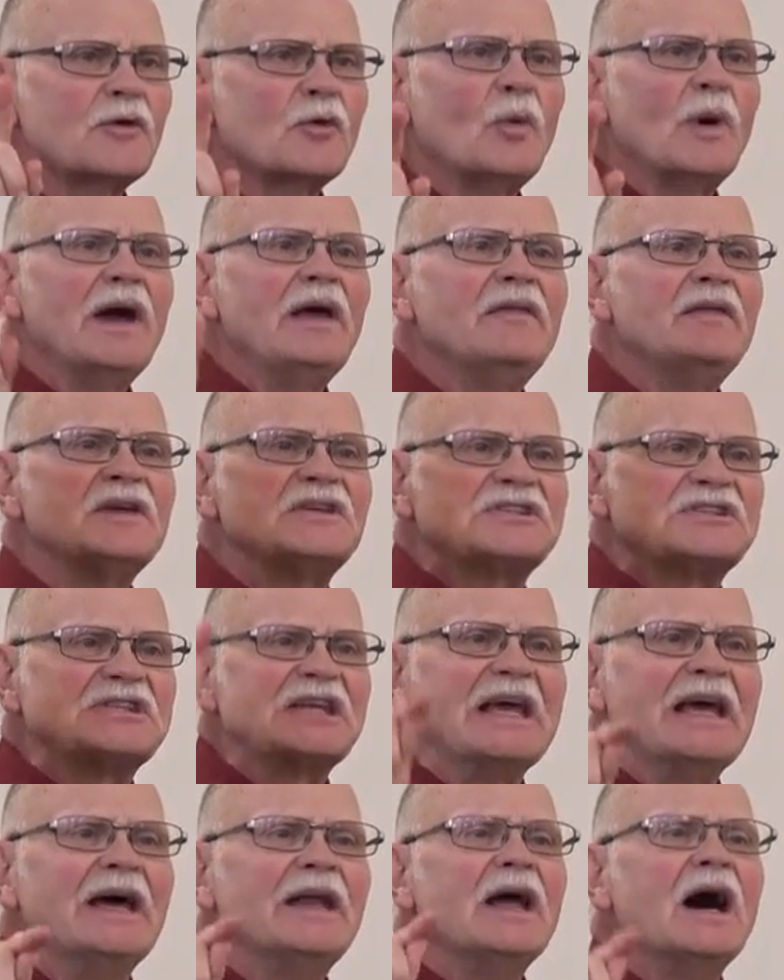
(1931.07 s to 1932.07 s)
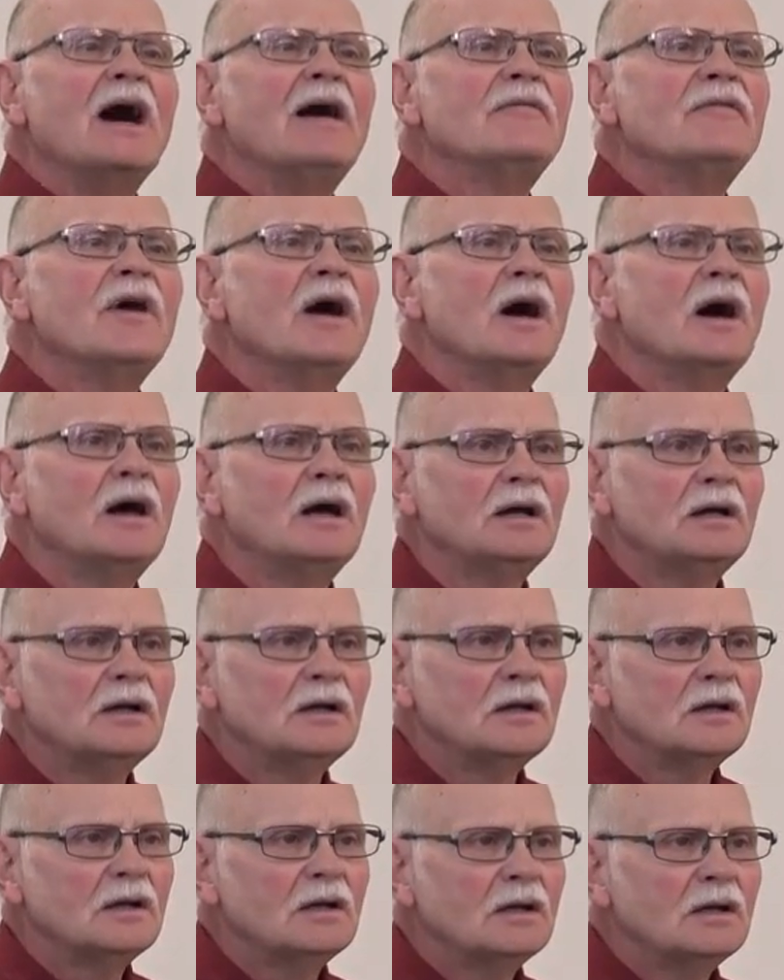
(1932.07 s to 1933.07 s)
away the sin of
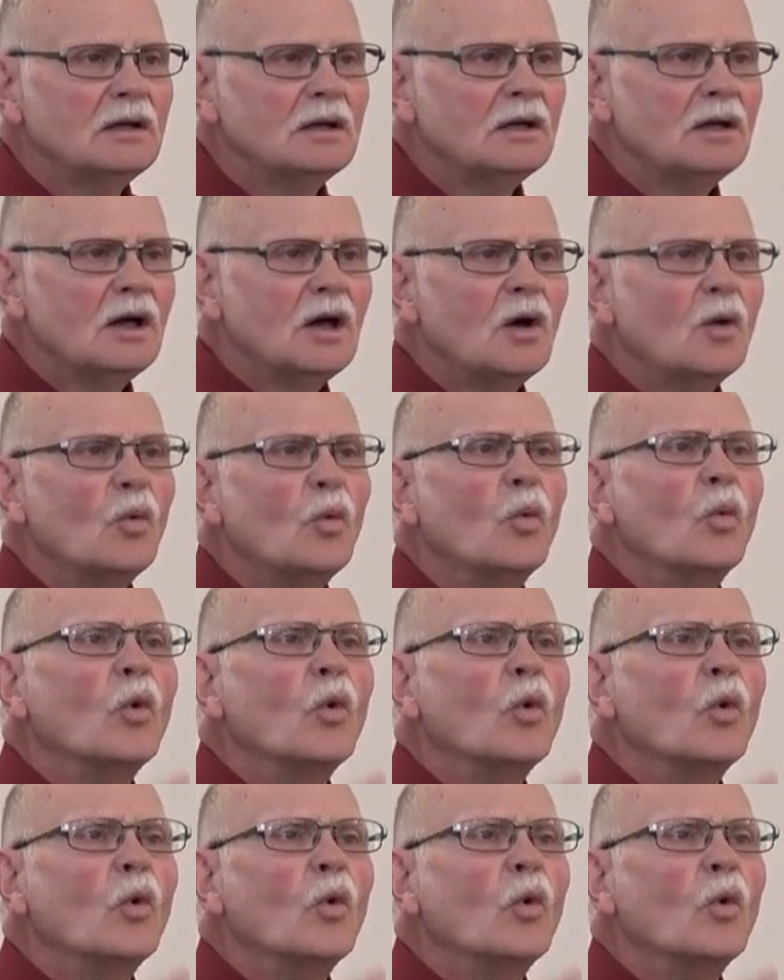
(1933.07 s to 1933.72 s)
the